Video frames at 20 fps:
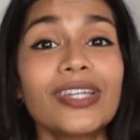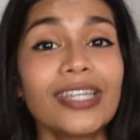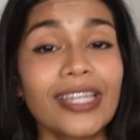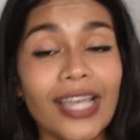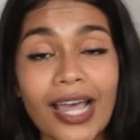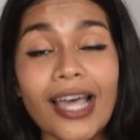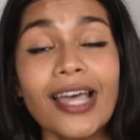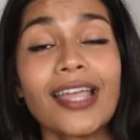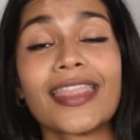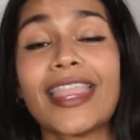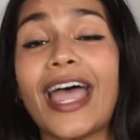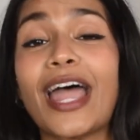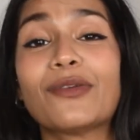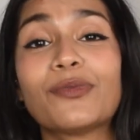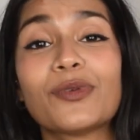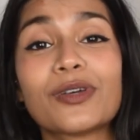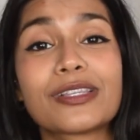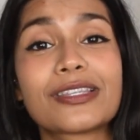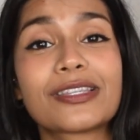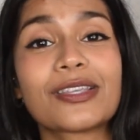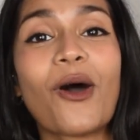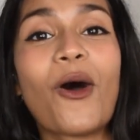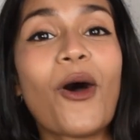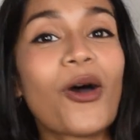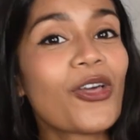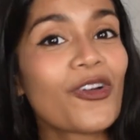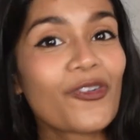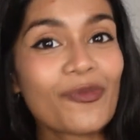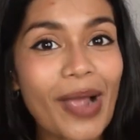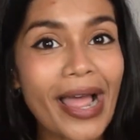yeah, that was all
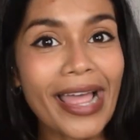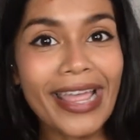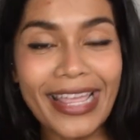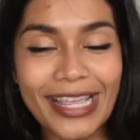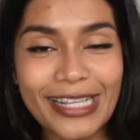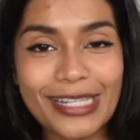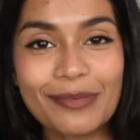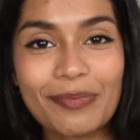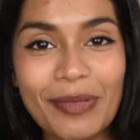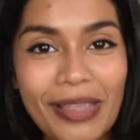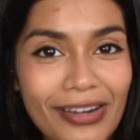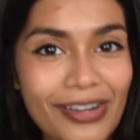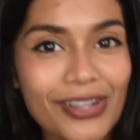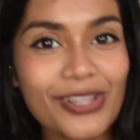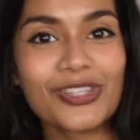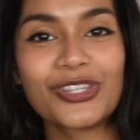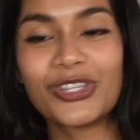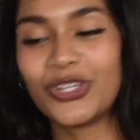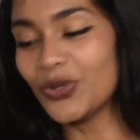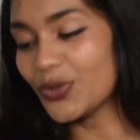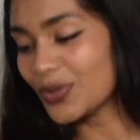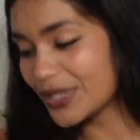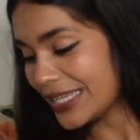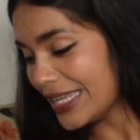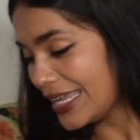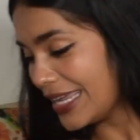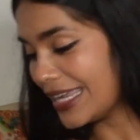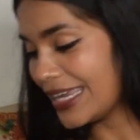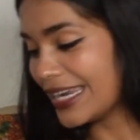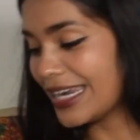of my experience
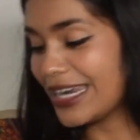using